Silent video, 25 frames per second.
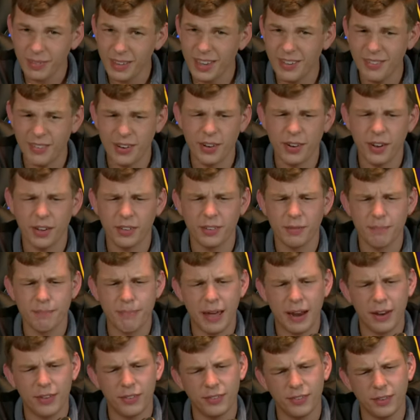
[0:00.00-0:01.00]
Give it a nicer
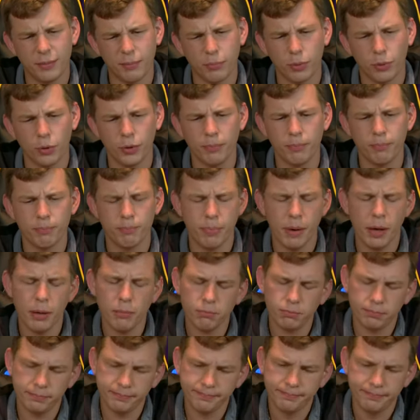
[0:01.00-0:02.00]
balancing point,
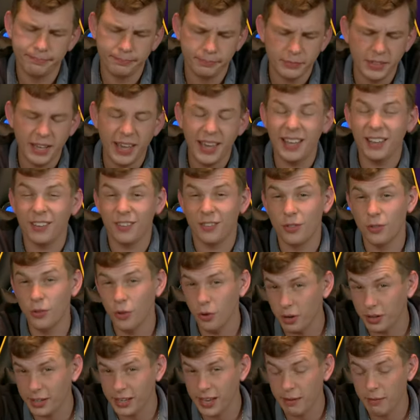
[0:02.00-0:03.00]
but it's
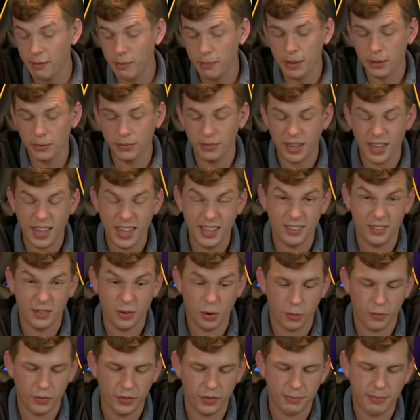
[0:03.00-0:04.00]
not a gaming mouse, it's
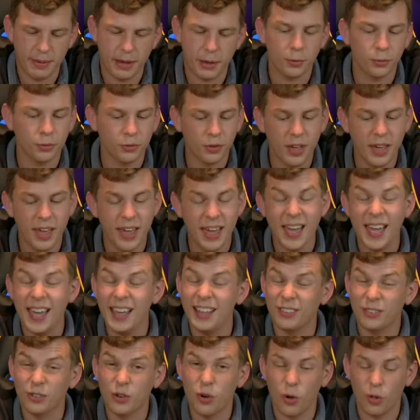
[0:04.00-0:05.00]
an office mouse.
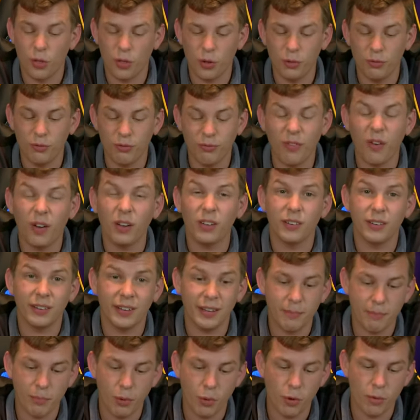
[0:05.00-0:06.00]
It's got those
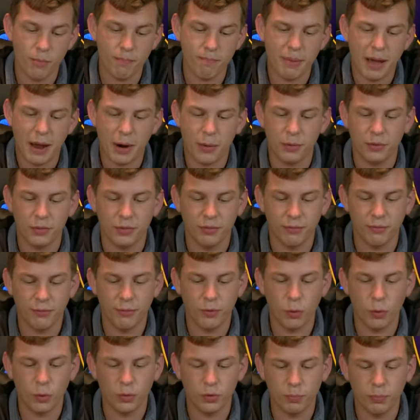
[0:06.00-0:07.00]
vitally important backwards and
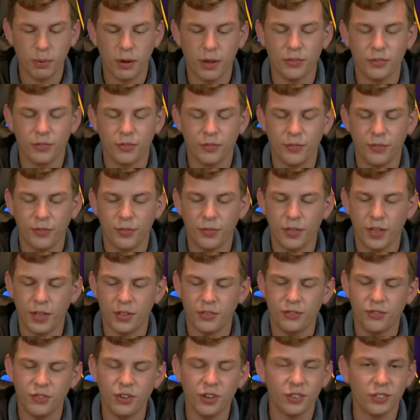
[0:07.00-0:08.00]
forwards buttons
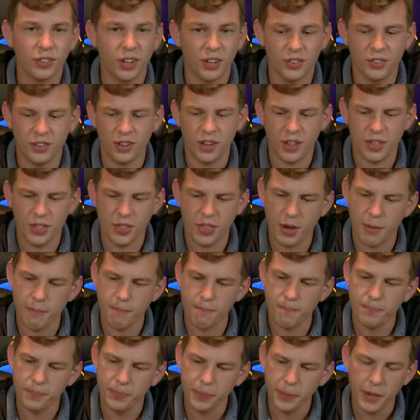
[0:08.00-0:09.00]
that are just under your
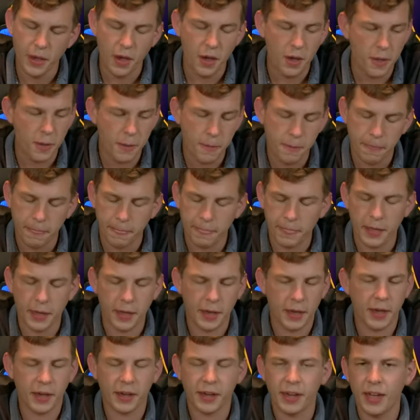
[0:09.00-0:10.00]
thumb.
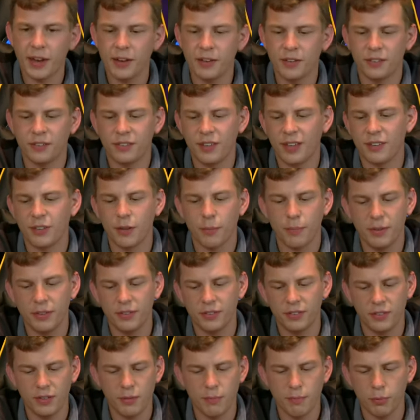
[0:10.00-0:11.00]
Again, setup
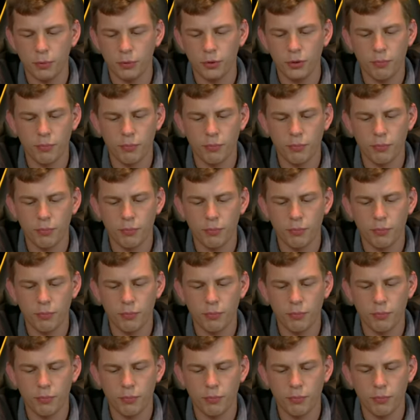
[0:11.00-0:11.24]
is simple.